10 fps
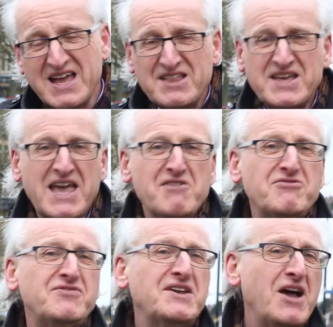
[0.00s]
They get
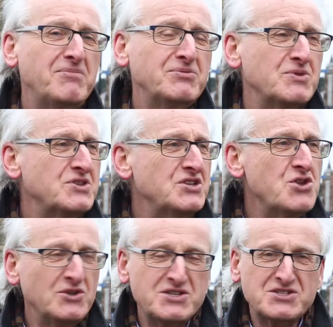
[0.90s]
fed up with the
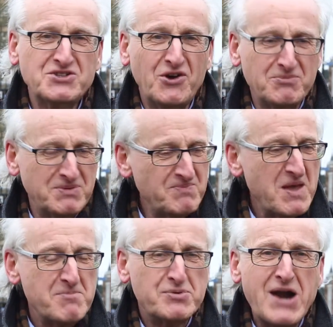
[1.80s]
non-stop
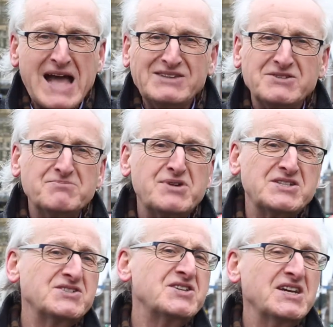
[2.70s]
brand and
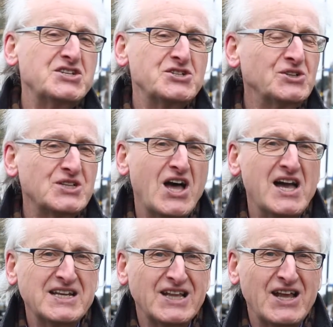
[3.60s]
presentational
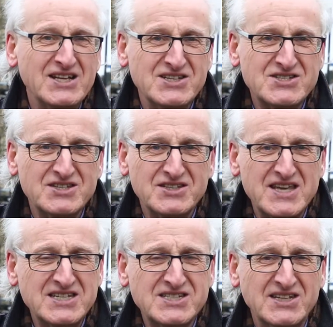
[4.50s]
guidelines that
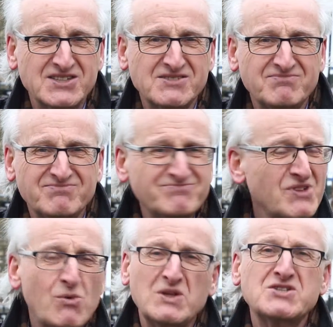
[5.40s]
they're sent.
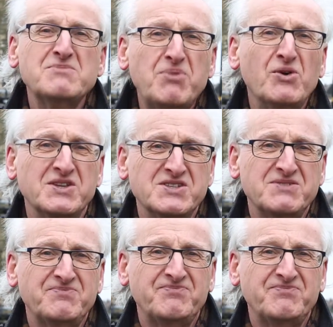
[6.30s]
What's the point?